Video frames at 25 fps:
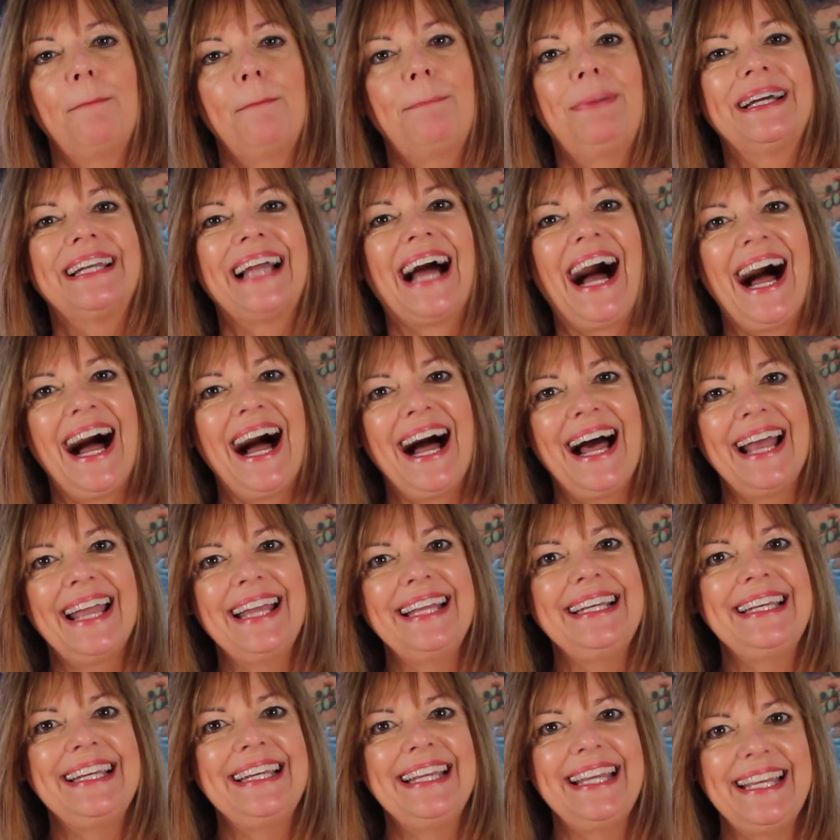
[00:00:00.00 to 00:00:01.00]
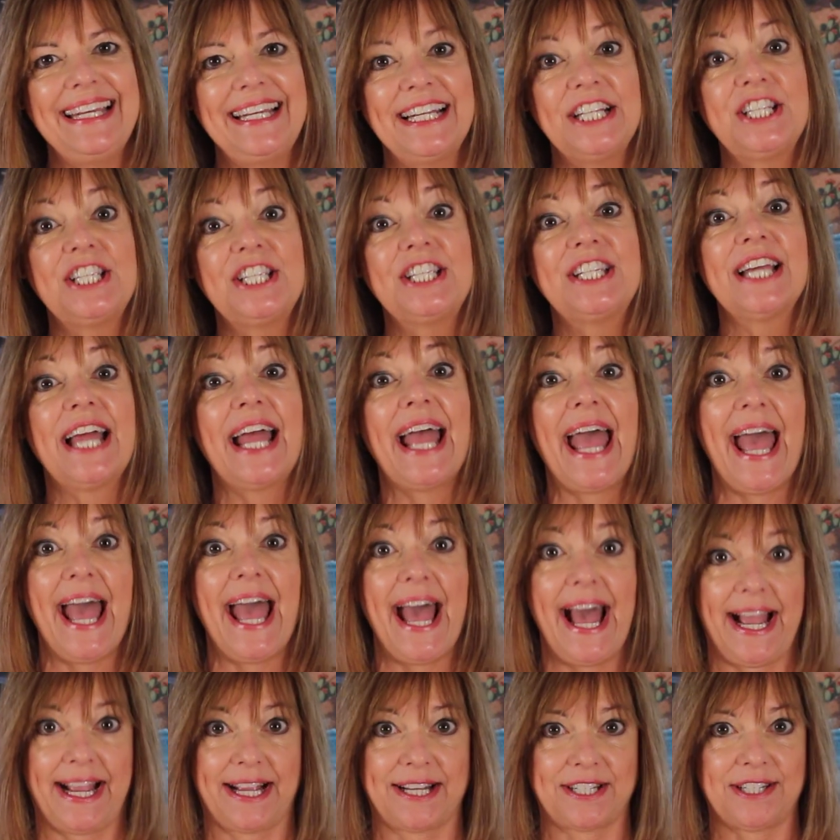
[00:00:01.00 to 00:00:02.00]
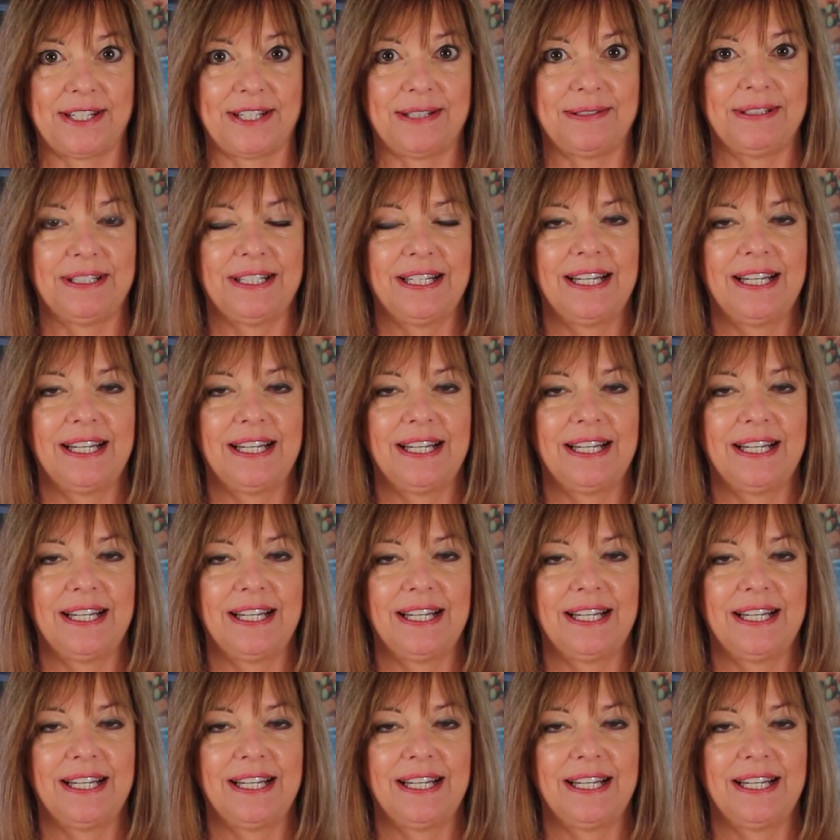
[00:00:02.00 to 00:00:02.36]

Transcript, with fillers: but I needed to act.